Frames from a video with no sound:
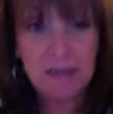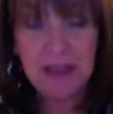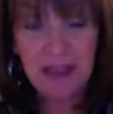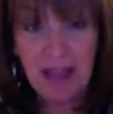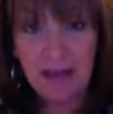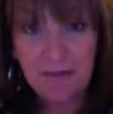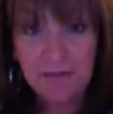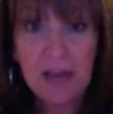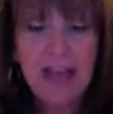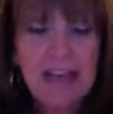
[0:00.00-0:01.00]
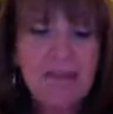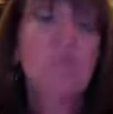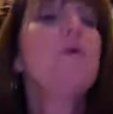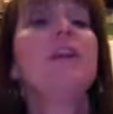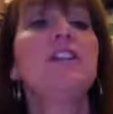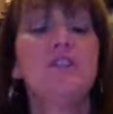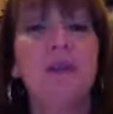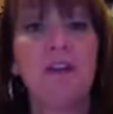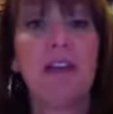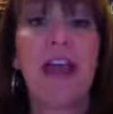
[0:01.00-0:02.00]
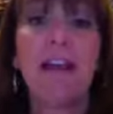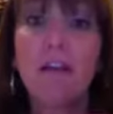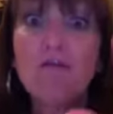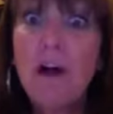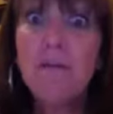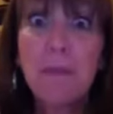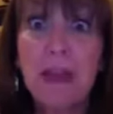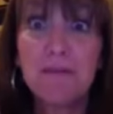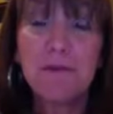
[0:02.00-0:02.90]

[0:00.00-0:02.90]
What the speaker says: me again. I never want to do Mary Kay, and I love paying